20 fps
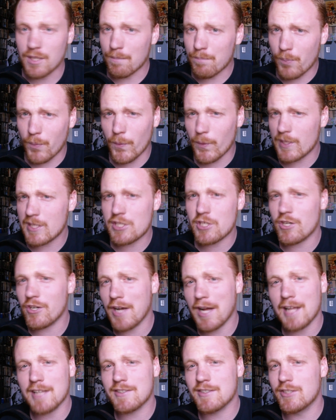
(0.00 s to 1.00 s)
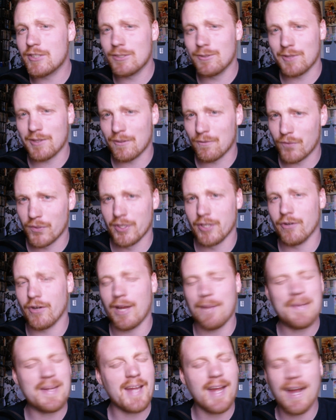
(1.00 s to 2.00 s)
which I'm pretty sure has to do with the video
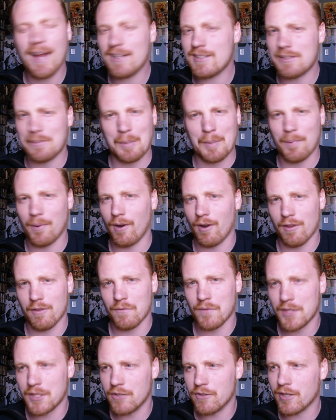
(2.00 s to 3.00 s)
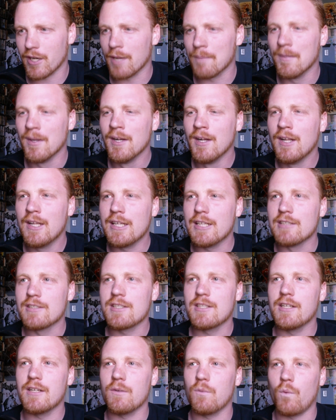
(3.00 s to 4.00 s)
game, it has to be part of the video game,
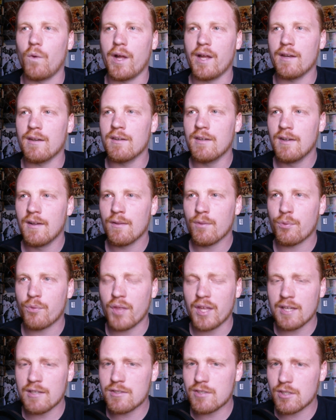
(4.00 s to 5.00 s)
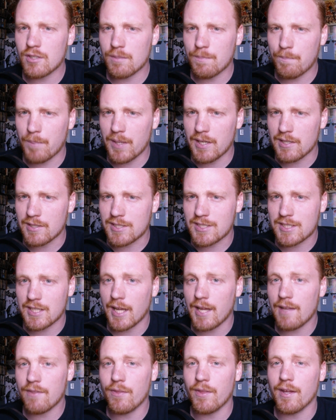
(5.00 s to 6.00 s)
is that when things are being
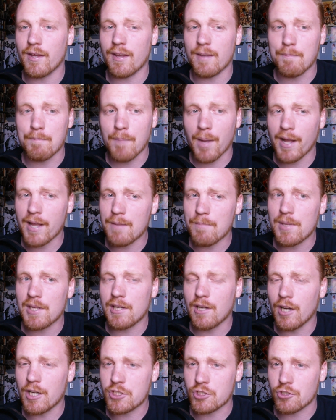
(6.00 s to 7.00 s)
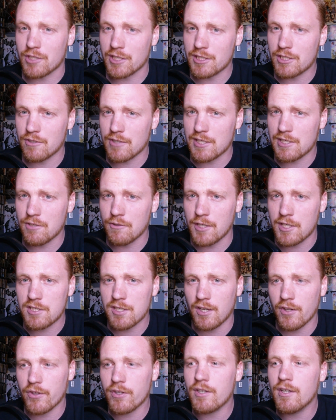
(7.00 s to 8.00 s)
said that might be contradictory to
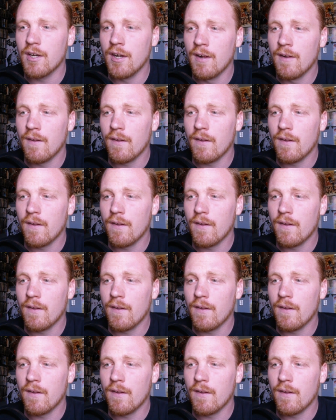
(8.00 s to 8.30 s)
each other,